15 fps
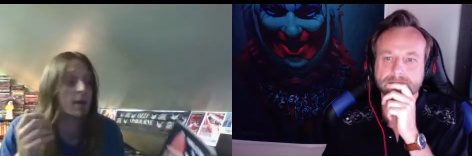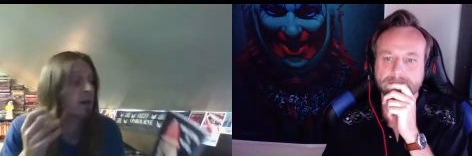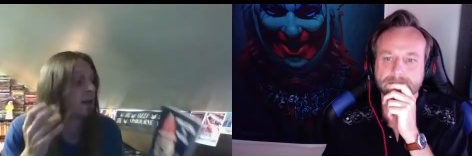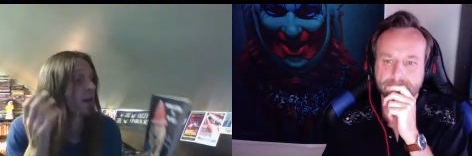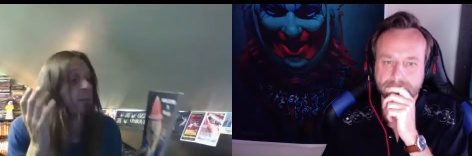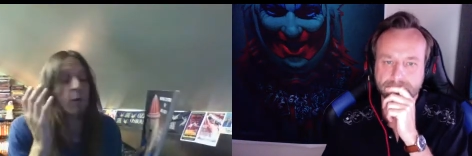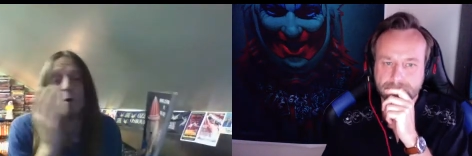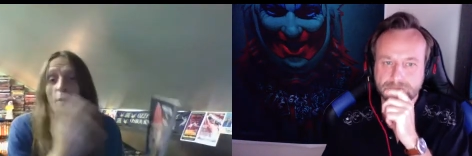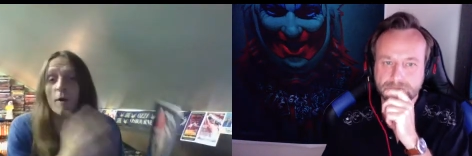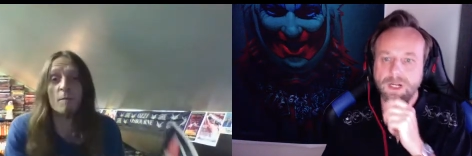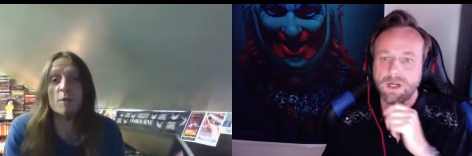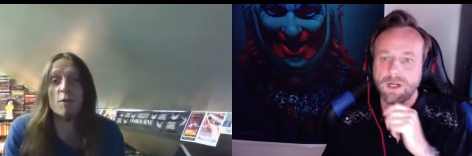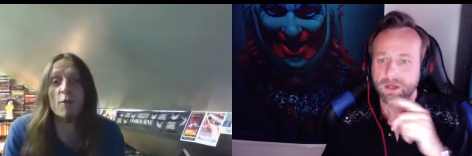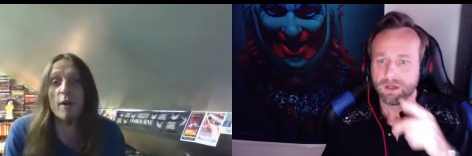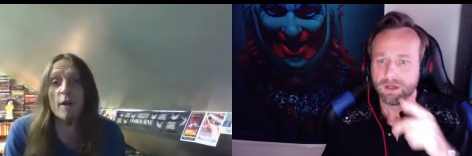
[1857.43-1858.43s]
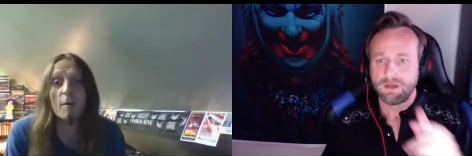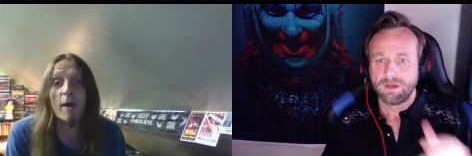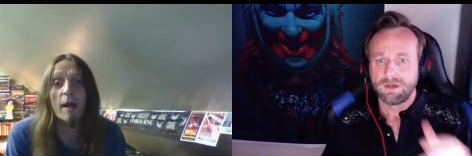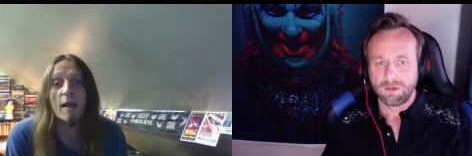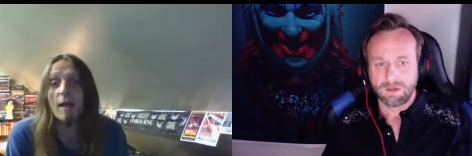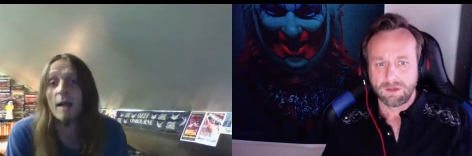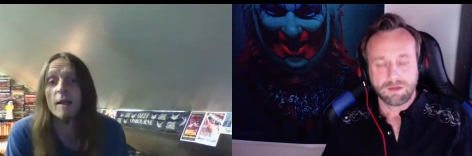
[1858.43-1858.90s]
Speaker 1: And then I bought them straight
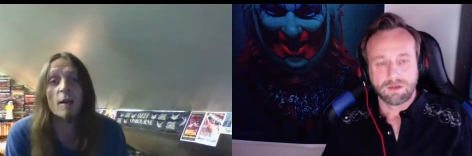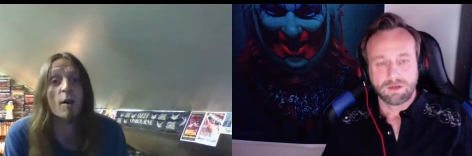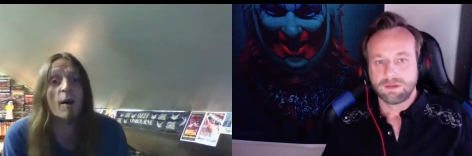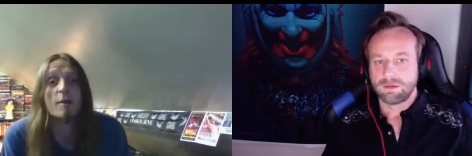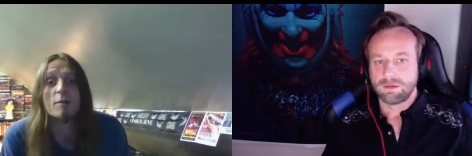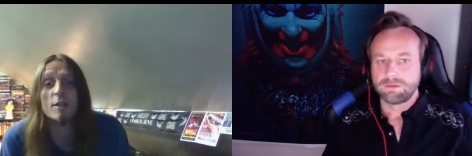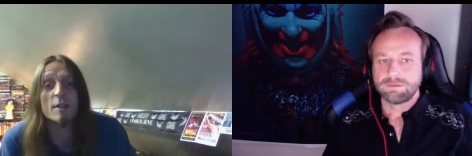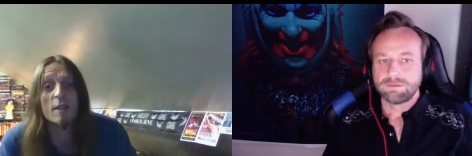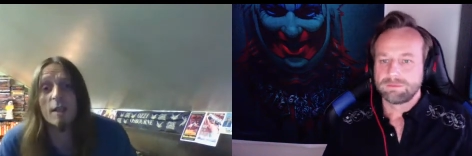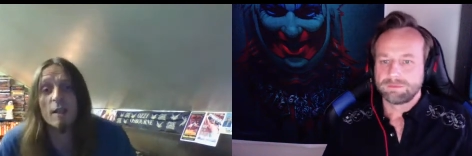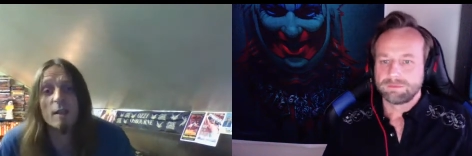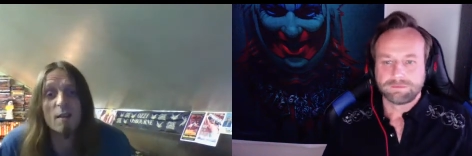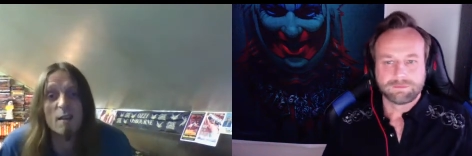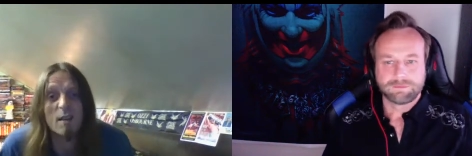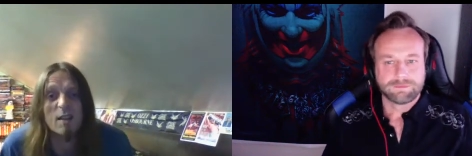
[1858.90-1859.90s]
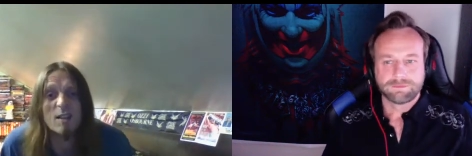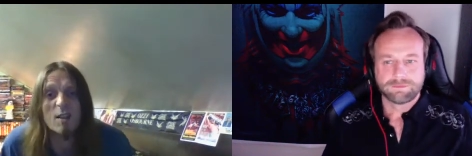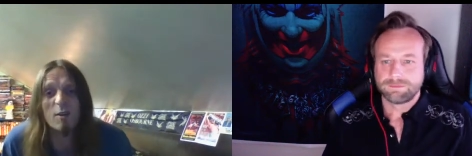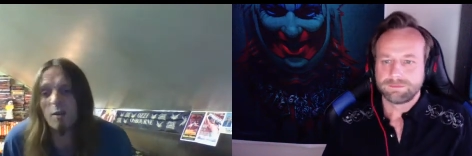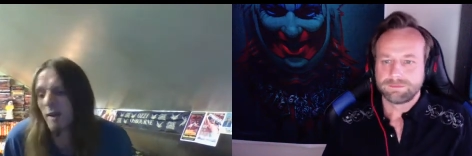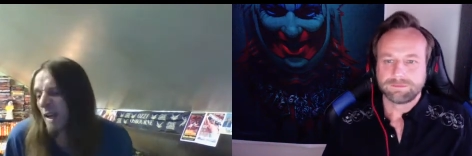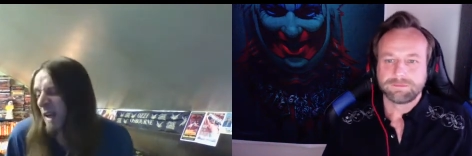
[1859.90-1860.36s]
away. Like, you know, I was just like,
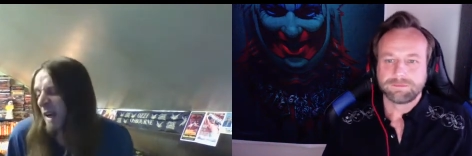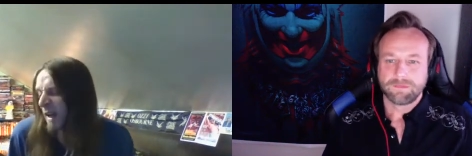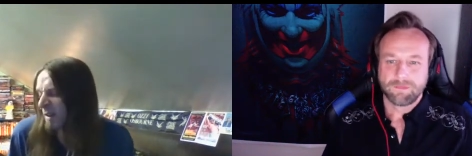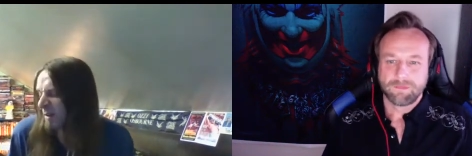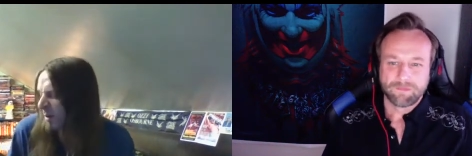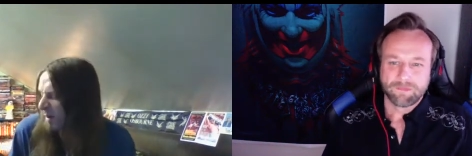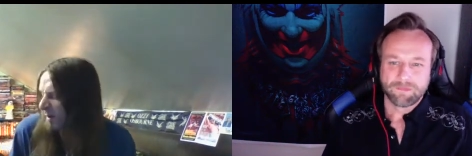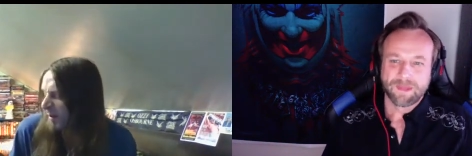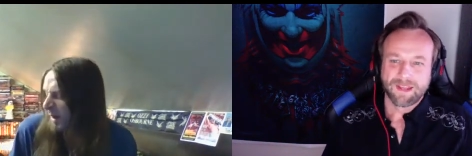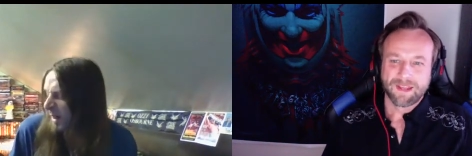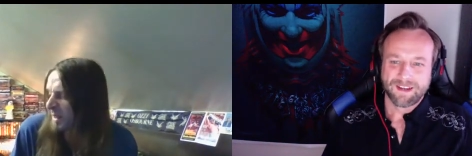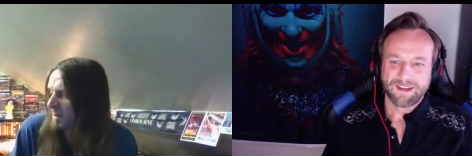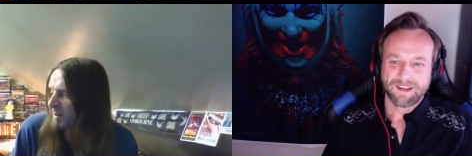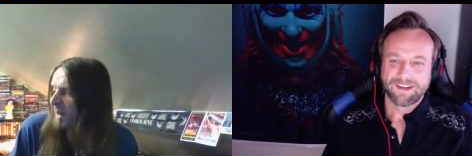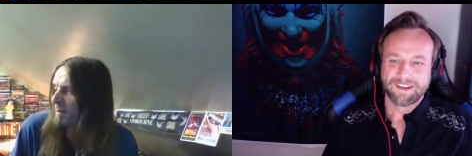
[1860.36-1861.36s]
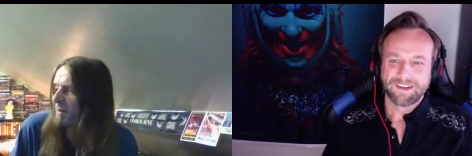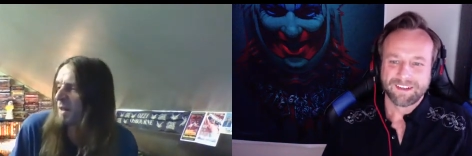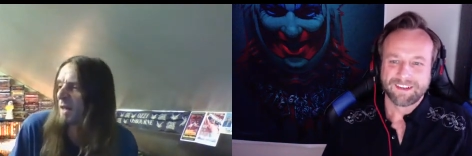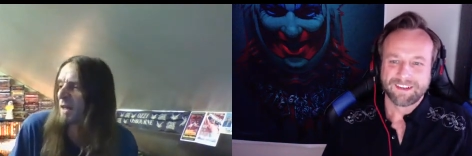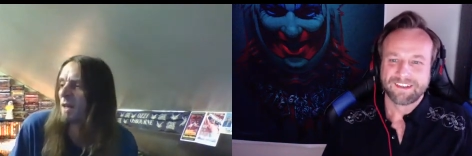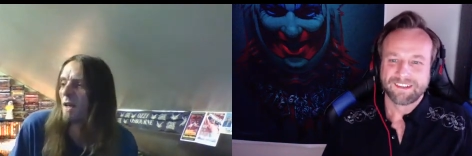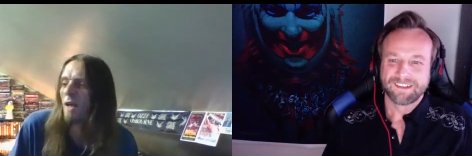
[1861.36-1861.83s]
it's only a handful of things, man,
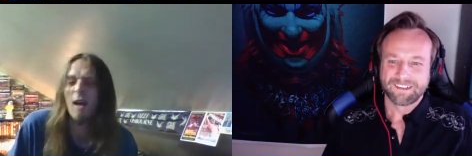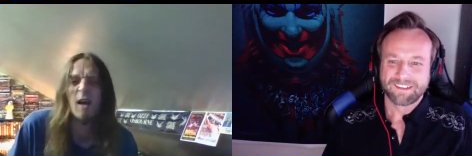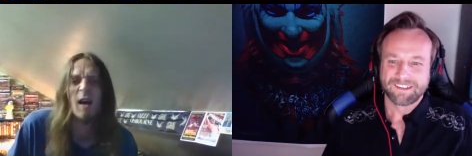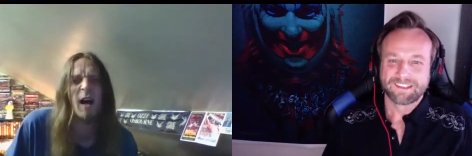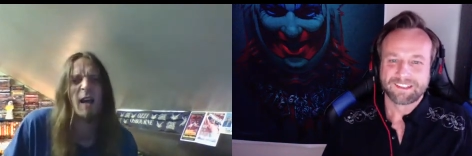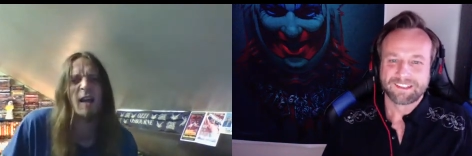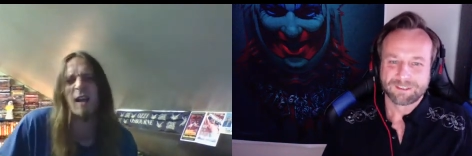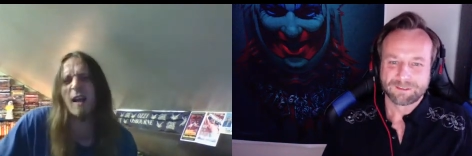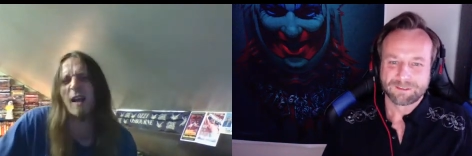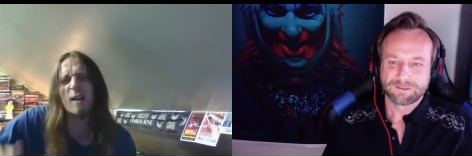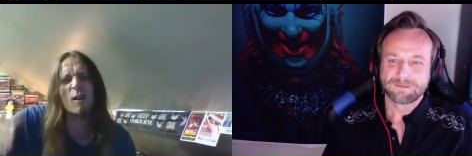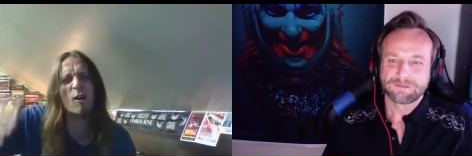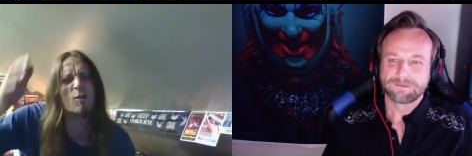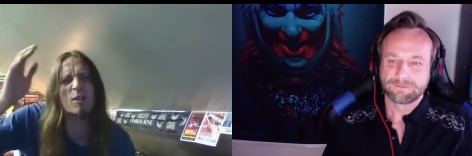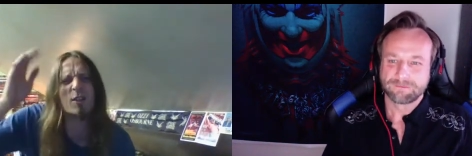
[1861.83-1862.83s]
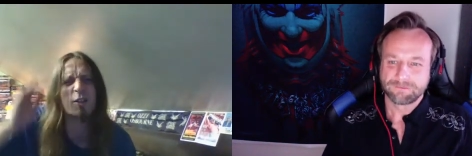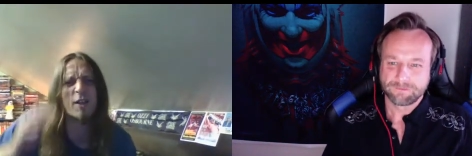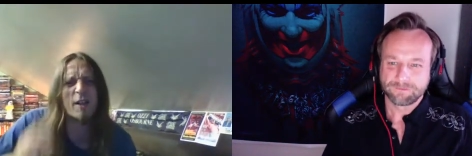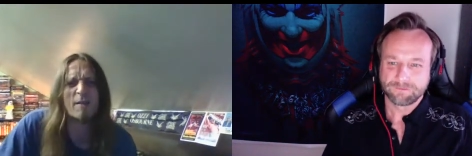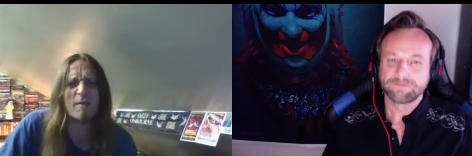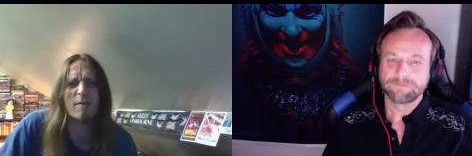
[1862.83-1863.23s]
but like, I collect loads of shit,